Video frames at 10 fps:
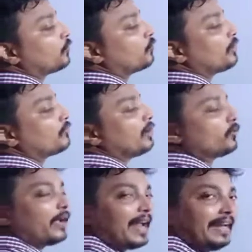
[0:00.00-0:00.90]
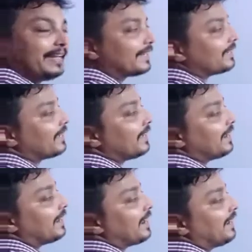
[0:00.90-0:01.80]
2 equal to 8.
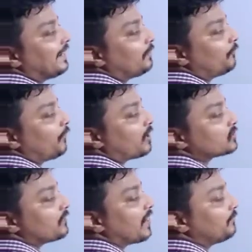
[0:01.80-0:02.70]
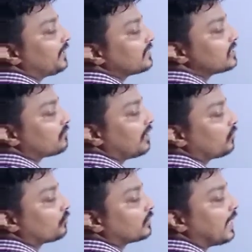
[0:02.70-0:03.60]
8 plus 5 it is equal
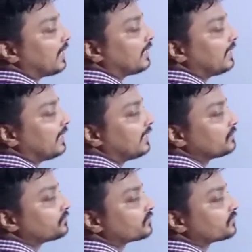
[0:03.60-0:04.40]
to 13.